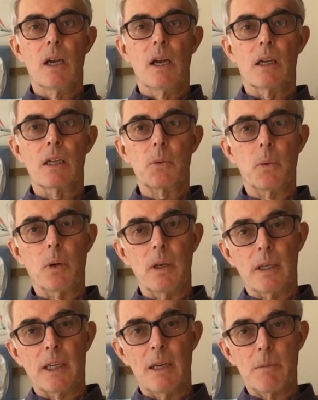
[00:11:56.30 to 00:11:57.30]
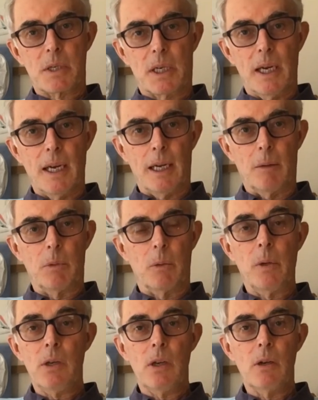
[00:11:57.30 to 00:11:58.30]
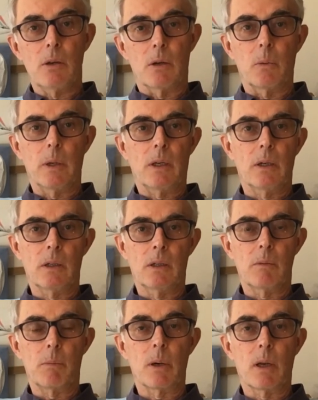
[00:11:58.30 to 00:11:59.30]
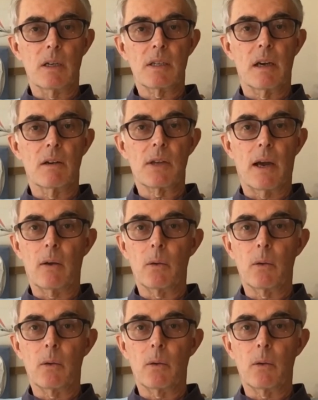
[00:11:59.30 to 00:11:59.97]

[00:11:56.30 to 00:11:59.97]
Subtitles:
Because we wanted to keep skiing, but we knew that we couldn't pull ourselves out of the